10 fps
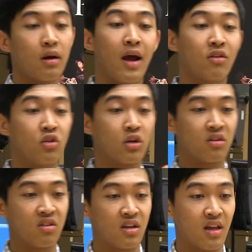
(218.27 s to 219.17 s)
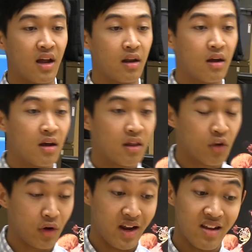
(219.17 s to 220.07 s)
As you can see that
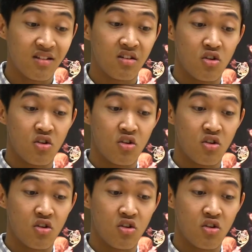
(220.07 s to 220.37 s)
there is